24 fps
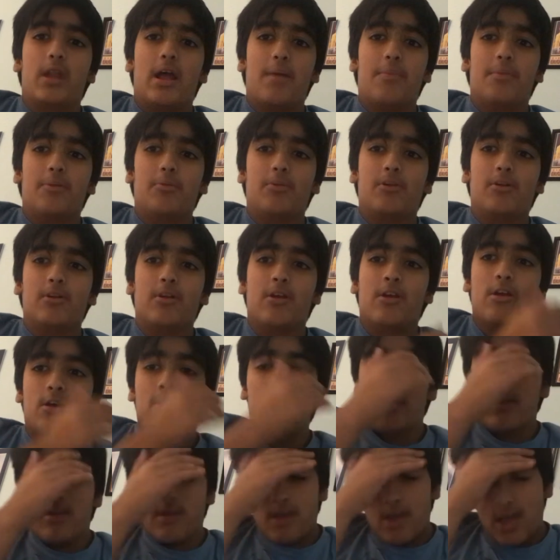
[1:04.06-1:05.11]
happen. We were
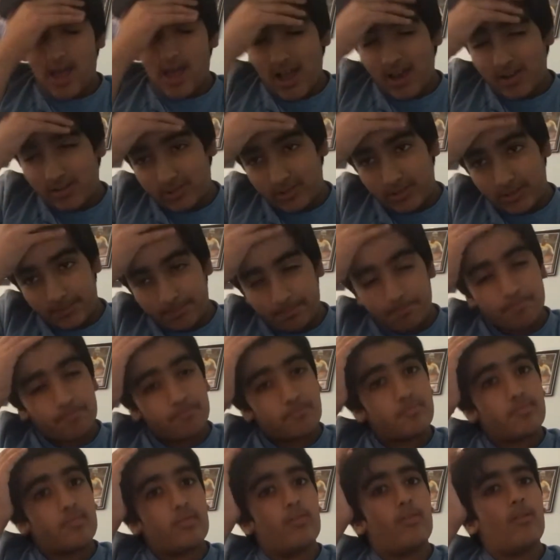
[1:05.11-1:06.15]
actually
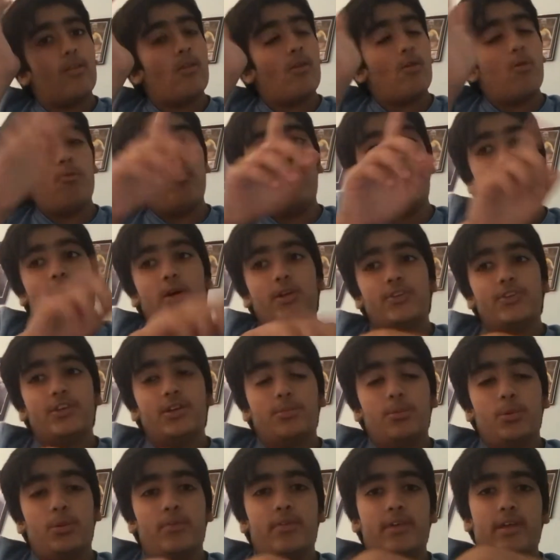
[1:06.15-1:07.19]
we were watching a
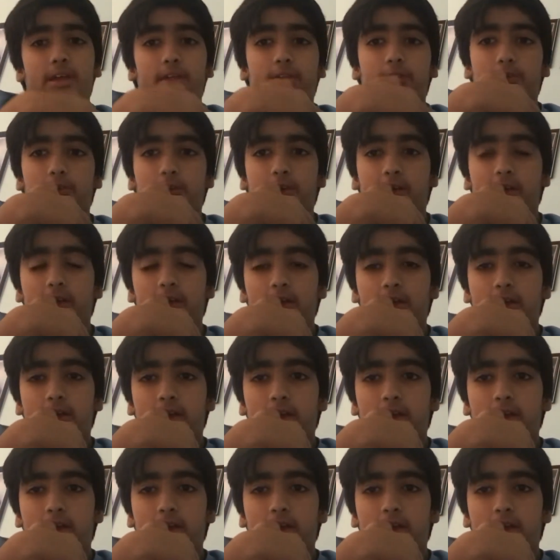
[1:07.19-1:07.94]
movie yesterday,